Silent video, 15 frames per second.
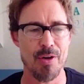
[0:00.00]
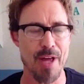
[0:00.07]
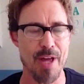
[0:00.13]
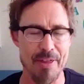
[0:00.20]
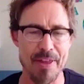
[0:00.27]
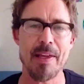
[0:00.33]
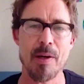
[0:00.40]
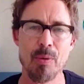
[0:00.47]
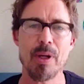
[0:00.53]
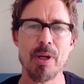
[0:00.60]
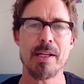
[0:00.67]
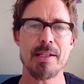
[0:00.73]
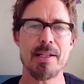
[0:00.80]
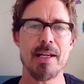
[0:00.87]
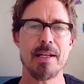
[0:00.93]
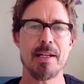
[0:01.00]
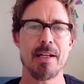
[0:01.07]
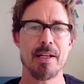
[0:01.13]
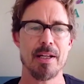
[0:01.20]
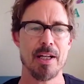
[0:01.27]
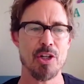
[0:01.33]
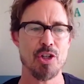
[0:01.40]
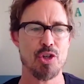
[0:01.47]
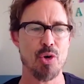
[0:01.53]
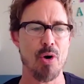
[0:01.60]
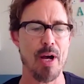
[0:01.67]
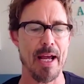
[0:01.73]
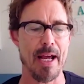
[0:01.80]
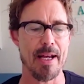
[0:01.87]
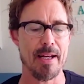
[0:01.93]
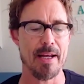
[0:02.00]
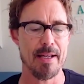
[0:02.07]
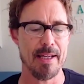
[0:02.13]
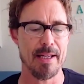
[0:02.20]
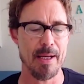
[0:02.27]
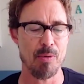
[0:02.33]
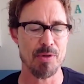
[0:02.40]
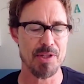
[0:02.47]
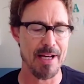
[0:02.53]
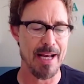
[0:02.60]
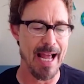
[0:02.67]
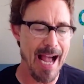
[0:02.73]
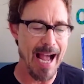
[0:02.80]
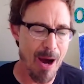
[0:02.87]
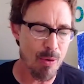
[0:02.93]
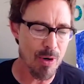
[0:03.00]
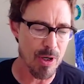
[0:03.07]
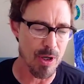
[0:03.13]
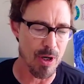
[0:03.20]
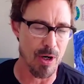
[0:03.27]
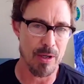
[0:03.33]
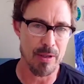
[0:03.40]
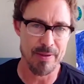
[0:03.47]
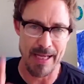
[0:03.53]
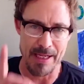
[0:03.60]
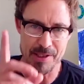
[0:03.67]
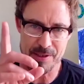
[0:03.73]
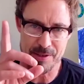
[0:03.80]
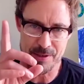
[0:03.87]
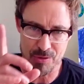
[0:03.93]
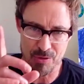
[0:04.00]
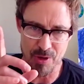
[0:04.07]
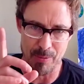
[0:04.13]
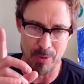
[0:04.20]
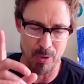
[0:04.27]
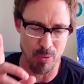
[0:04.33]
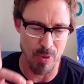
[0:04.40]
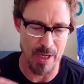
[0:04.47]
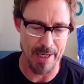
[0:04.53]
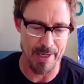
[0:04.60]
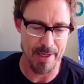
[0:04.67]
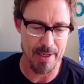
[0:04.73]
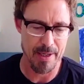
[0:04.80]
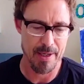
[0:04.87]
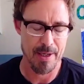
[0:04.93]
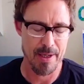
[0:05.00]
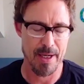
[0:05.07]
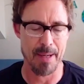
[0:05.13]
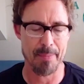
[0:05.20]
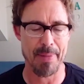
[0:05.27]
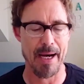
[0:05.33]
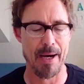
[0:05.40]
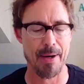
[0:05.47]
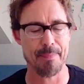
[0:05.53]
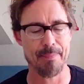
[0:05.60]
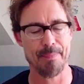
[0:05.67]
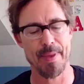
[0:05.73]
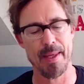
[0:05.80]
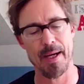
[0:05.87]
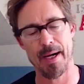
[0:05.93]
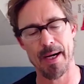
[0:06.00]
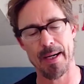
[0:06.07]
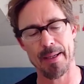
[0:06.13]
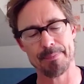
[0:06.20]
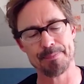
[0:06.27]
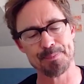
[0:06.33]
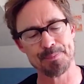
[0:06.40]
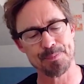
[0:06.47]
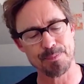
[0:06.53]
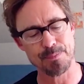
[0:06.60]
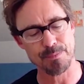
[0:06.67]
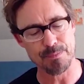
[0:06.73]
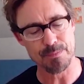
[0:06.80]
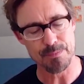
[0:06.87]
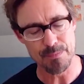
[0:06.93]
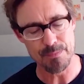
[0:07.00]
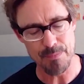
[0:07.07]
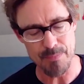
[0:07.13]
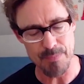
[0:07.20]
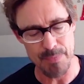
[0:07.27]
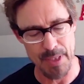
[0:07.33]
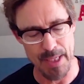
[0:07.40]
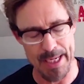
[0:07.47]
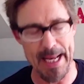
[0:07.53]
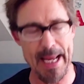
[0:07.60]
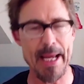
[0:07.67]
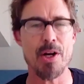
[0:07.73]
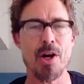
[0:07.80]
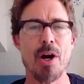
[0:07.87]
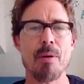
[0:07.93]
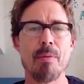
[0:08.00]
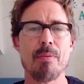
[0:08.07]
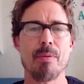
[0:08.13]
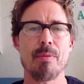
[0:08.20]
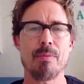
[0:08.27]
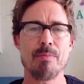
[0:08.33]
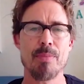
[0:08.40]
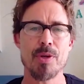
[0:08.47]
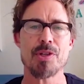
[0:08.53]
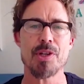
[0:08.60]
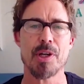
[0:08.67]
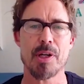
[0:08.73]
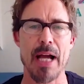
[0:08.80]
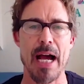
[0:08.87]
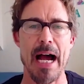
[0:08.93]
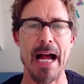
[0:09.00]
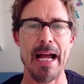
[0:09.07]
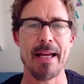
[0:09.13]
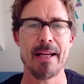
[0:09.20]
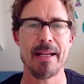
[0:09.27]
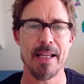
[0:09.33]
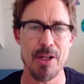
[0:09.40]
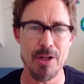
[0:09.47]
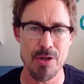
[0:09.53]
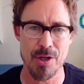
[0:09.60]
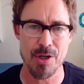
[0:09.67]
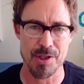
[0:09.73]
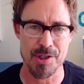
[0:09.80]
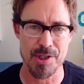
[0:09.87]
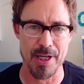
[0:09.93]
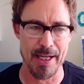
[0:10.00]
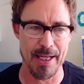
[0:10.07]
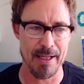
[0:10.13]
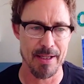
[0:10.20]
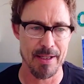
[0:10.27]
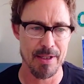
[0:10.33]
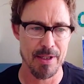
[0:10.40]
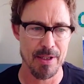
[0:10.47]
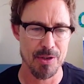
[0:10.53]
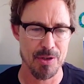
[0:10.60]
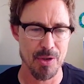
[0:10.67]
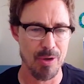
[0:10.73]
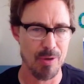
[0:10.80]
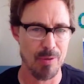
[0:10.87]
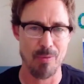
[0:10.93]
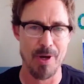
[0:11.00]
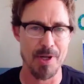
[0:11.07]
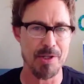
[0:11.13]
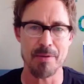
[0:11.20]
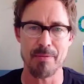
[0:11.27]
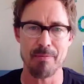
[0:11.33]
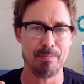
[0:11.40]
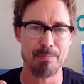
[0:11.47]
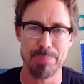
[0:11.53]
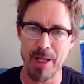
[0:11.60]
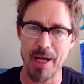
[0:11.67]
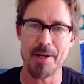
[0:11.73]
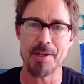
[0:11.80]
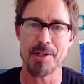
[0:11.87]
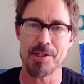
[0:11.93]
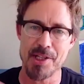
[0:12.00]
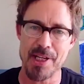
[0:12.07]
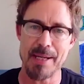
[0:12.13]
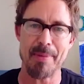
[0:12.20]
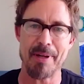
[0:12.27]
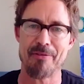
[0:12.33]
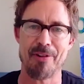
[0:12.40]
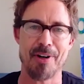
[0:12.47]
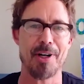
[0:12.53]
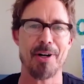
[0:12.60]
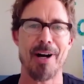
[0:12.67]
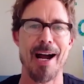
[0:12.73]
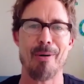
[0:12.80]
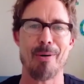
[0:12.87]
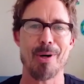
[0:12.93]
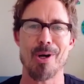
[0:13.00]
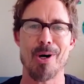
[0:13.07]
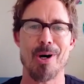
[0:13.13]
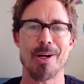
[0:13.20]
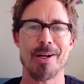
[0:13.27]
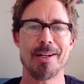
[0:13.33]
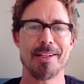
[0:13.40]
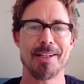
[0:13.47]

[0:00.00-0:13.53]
I think they really did enjoy it. It was an hour long. That's trouble one about um, an A and R music guy in New York City. So it wasn't blood and semen for your hour long.